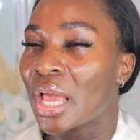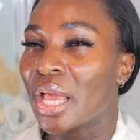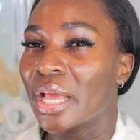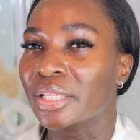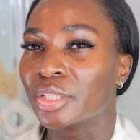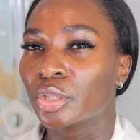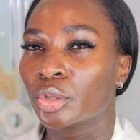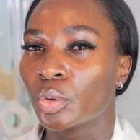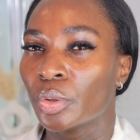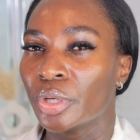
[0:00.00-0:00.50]

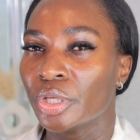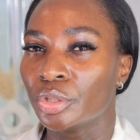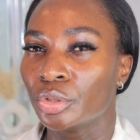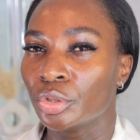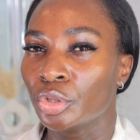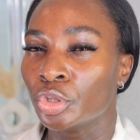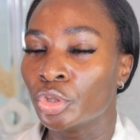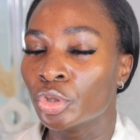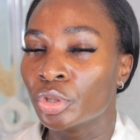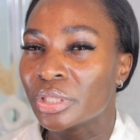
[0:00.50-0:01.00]
it's going
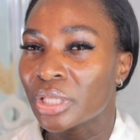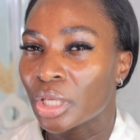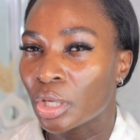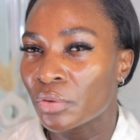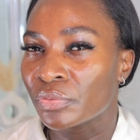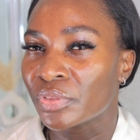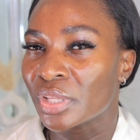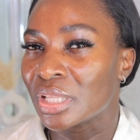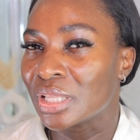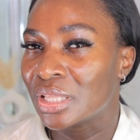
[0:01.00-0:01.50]
to take
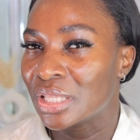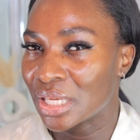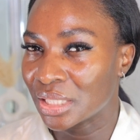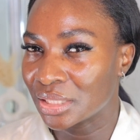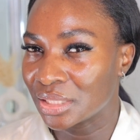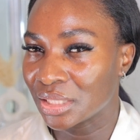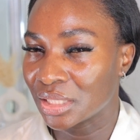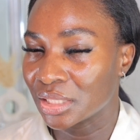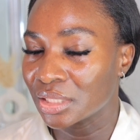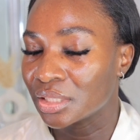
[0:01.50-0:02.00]
off the
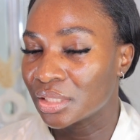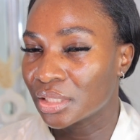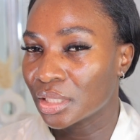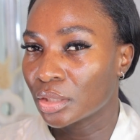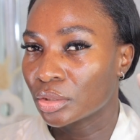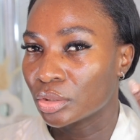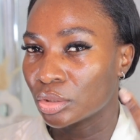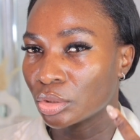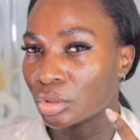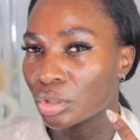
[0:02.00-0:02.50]
dead skin
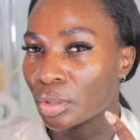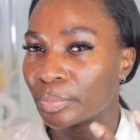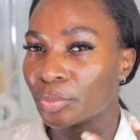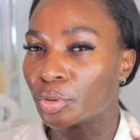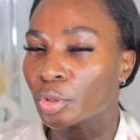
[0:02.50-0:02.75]
cells on top.